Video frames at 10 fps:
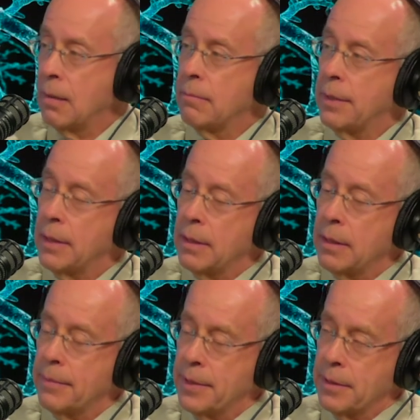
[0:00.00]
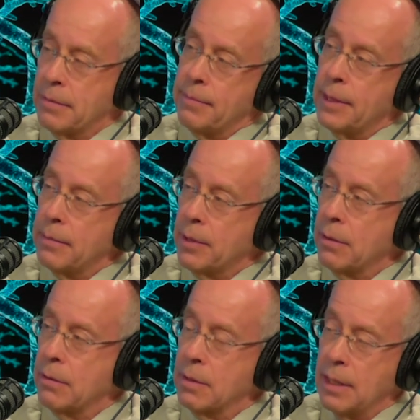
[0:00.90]
but on the basis of
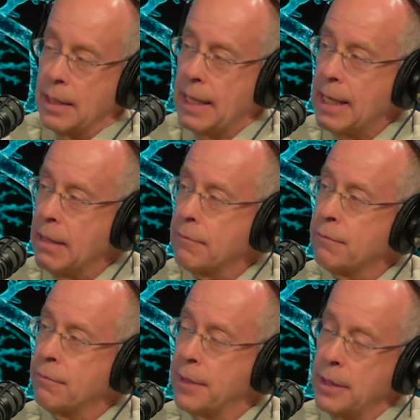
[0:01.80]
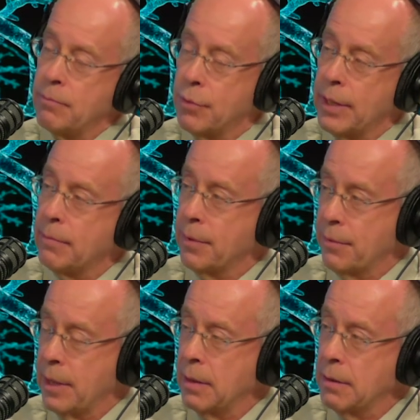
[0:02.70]
biomarkers have the brain
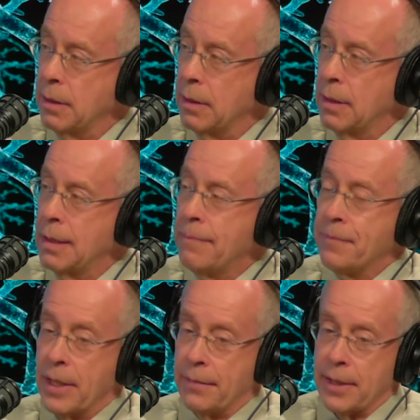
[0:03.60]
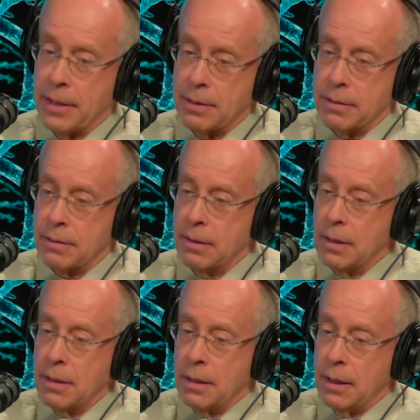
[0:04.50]
pathology. And thus,
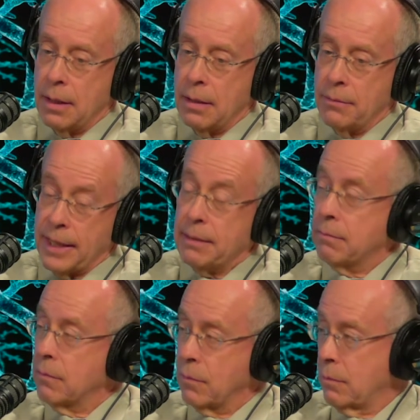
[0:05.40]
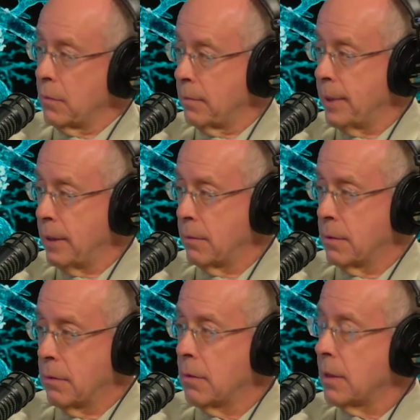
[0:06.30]
uh, that w- would be
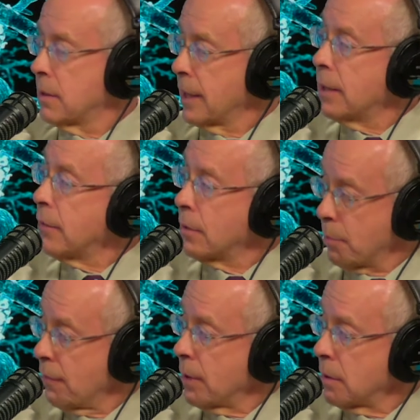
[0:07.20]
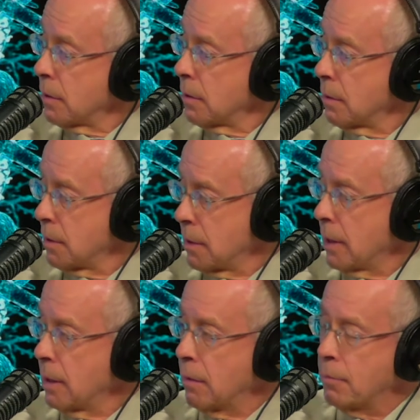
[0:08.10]
so called secondary prevention, a
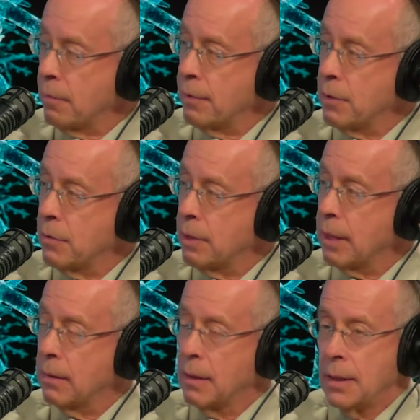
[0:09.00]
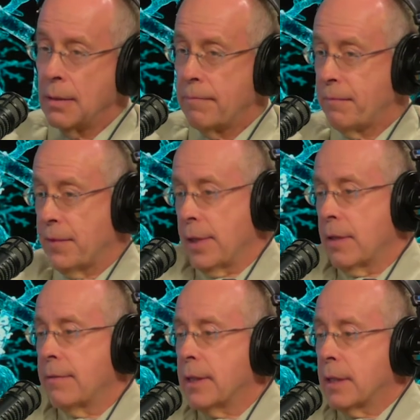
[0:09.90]
secondary prevention trial. Think of
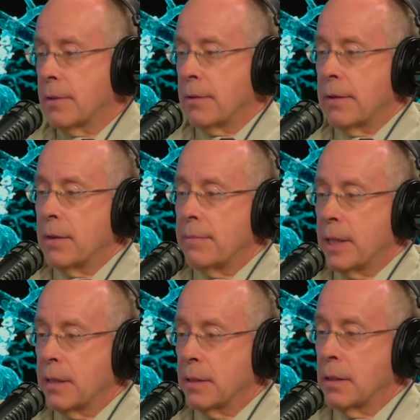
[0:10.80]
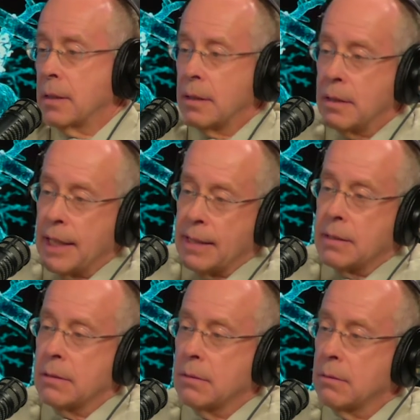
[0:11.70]
any other area in medicine.
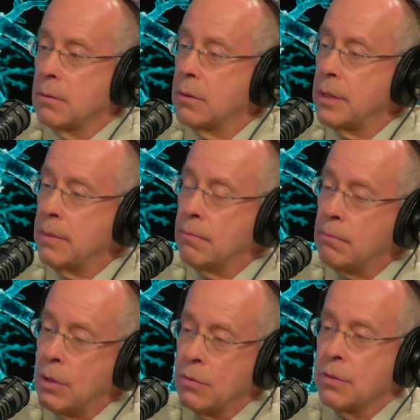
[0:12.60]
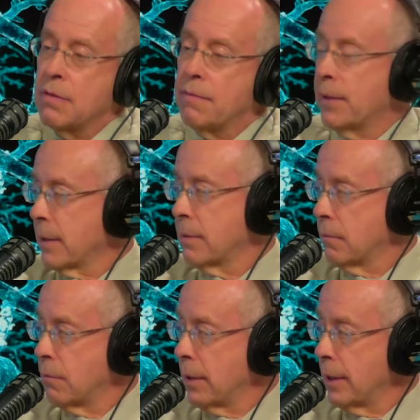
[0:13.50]
That's the most effective
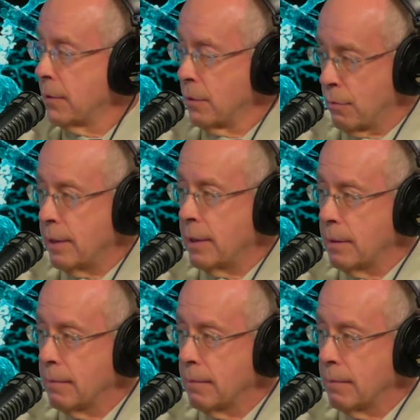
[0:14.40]
way to treat